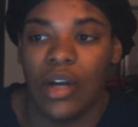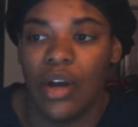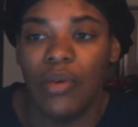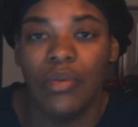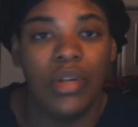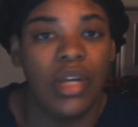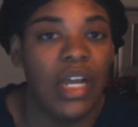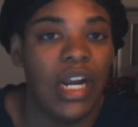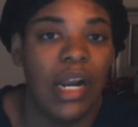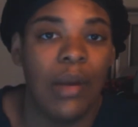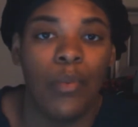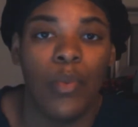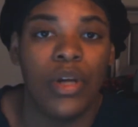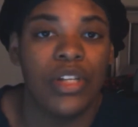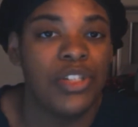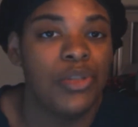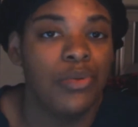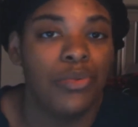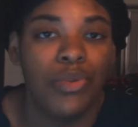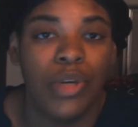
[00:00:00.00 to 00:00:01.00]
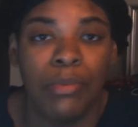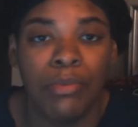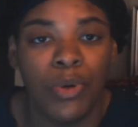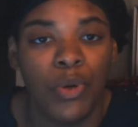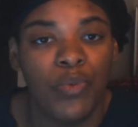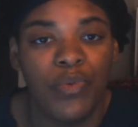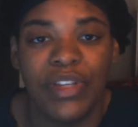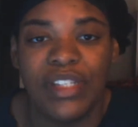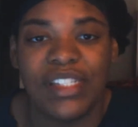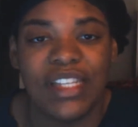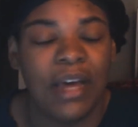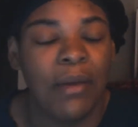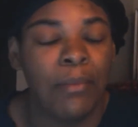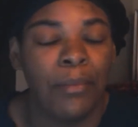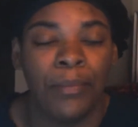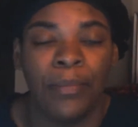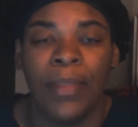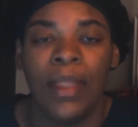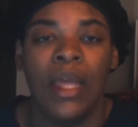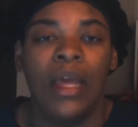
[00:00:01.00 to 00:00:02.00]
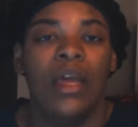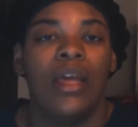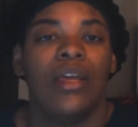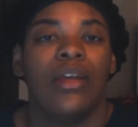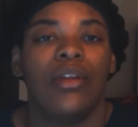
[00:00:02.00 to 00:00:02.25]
look it up. 123 movie something.